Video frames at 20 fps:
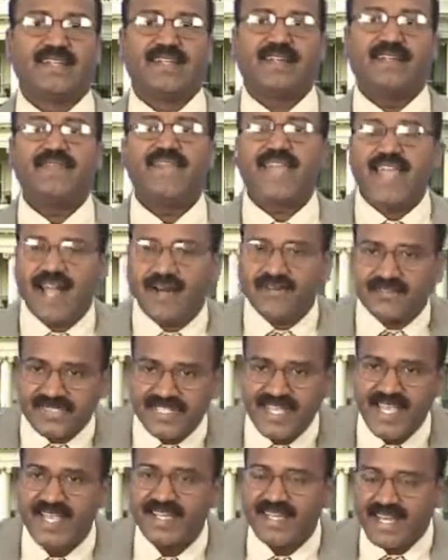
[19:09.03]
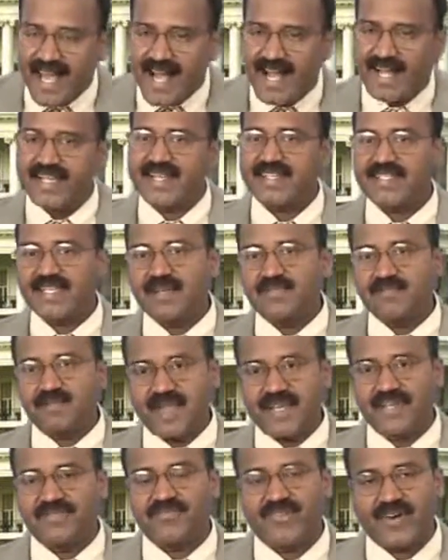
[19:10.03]
We have seen addition
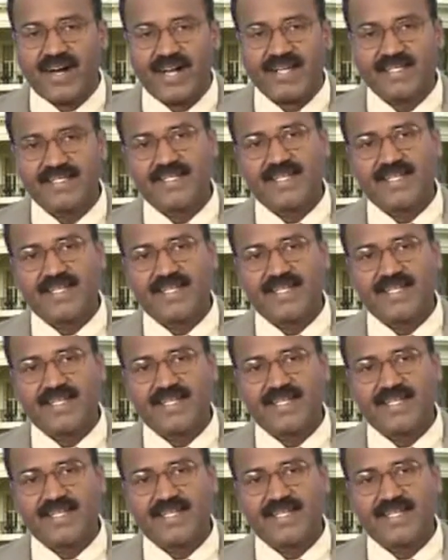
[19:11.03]
meant for